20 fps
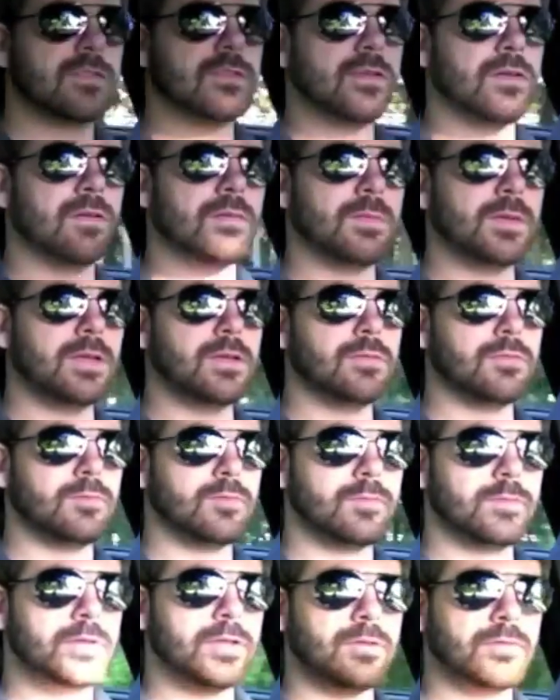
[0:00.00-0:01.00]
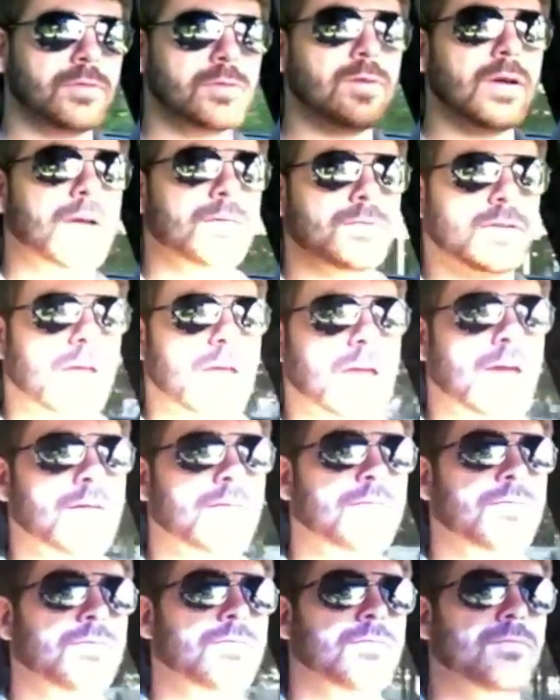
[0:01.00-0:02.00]
So I mean, you do have to
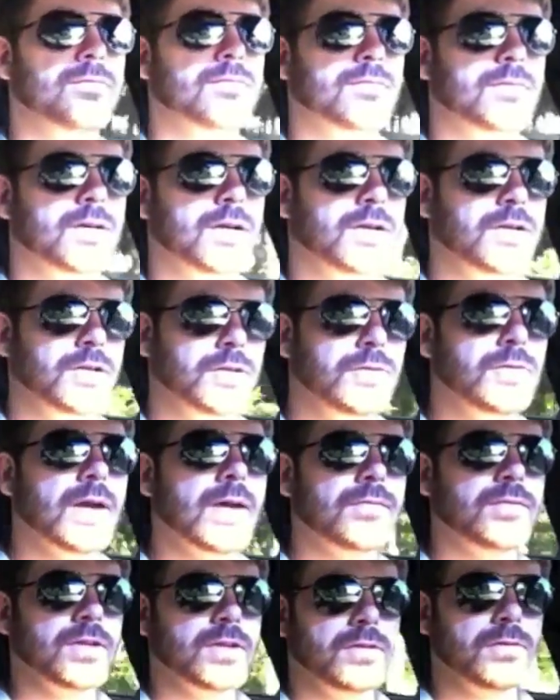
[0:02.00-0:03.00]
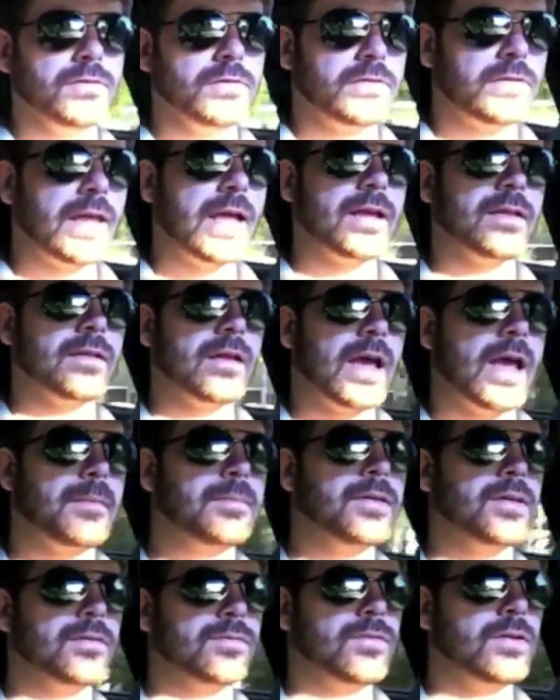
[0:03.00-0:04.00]
have you do have to use that
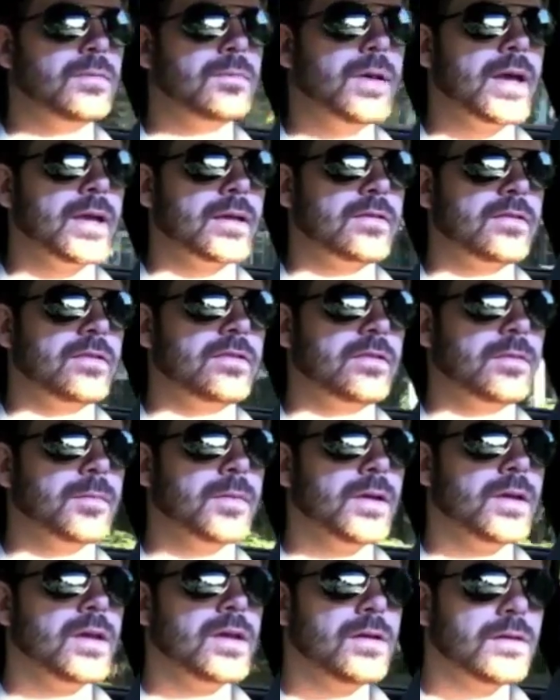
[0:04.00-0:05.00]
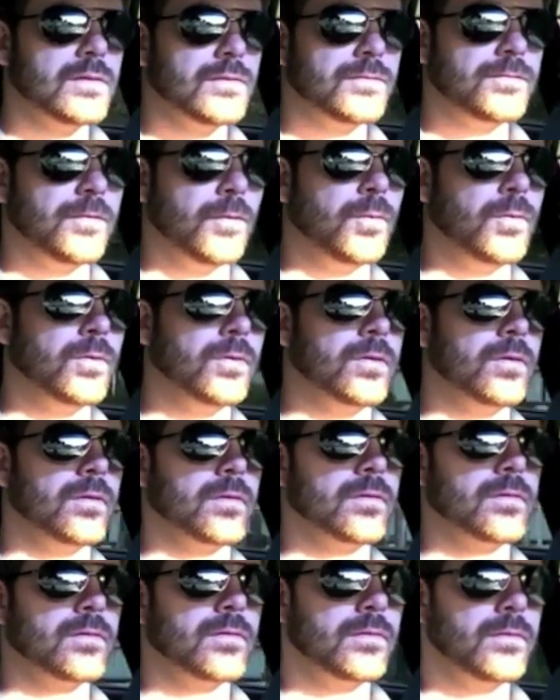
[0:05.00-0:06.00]
haptic feedback system
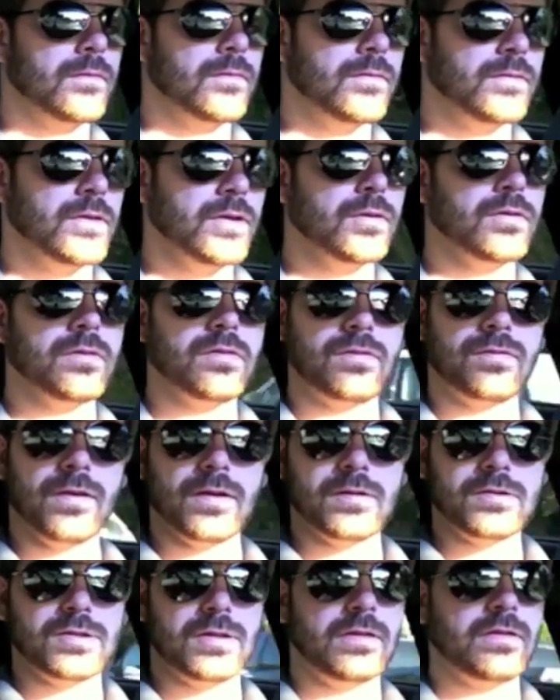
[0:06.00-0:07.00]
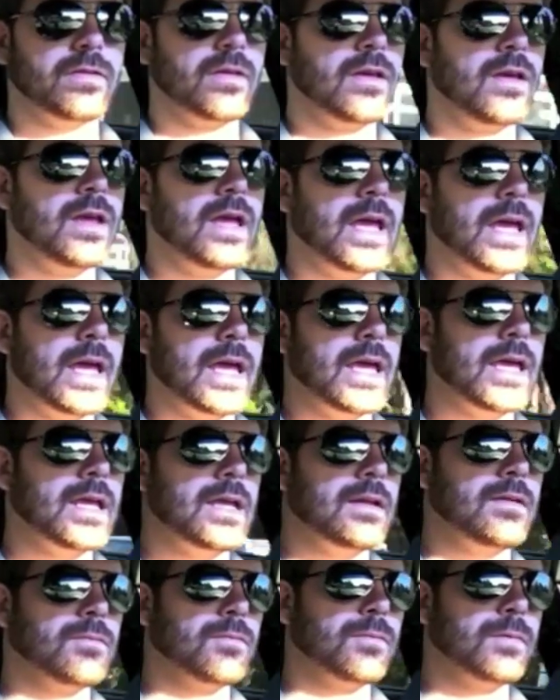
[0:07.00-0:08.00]
for those functions.
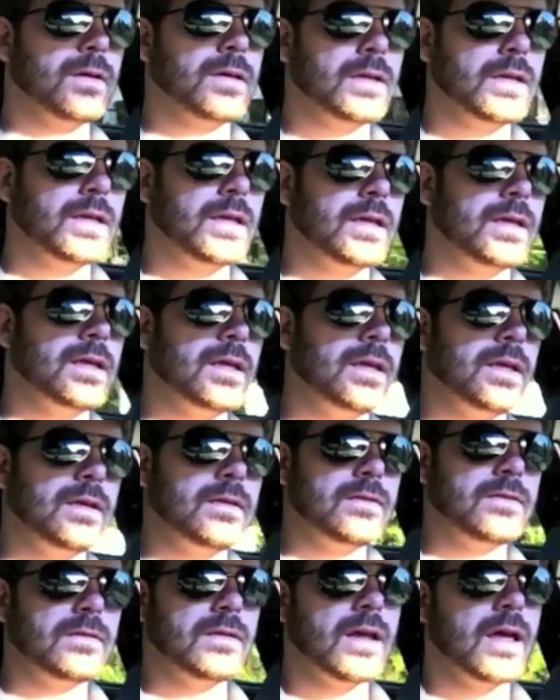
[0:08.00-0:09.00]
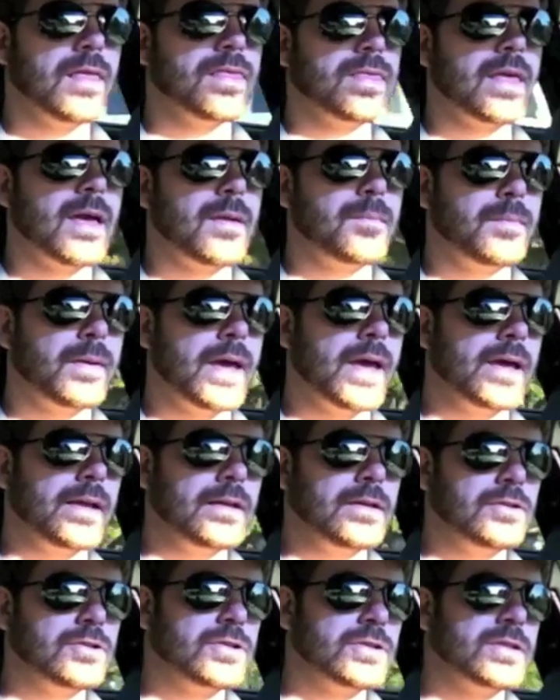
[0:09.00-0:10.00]
And really, it's not that
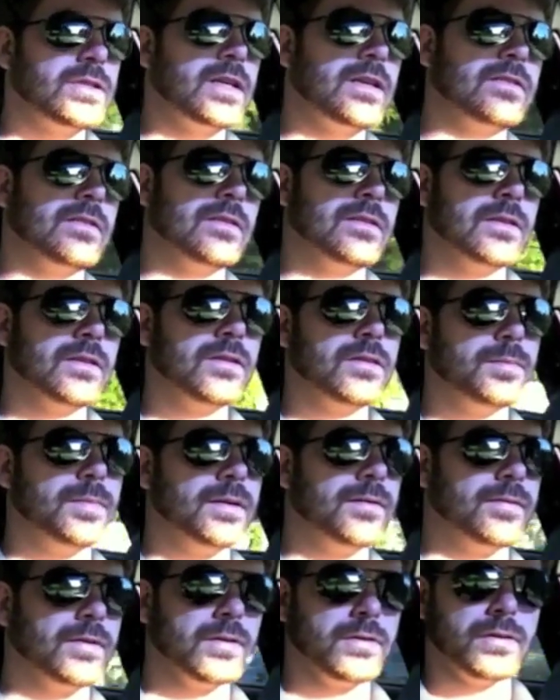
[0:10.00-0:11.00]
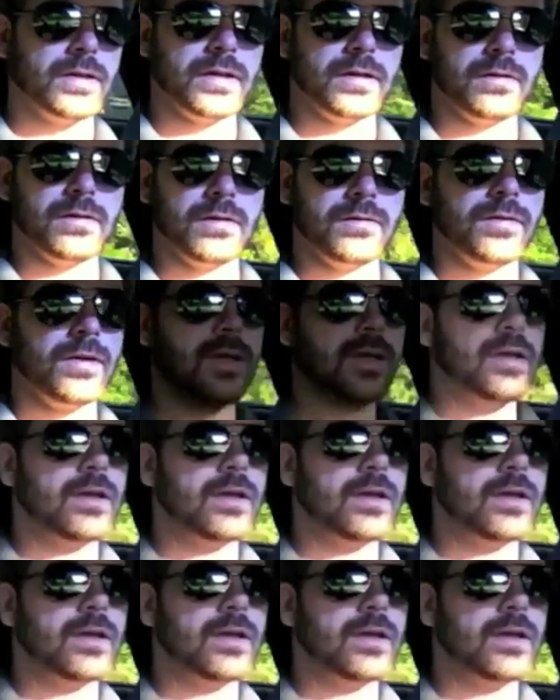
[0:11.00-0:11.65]
bad. It just takes a little bit of a learning curve.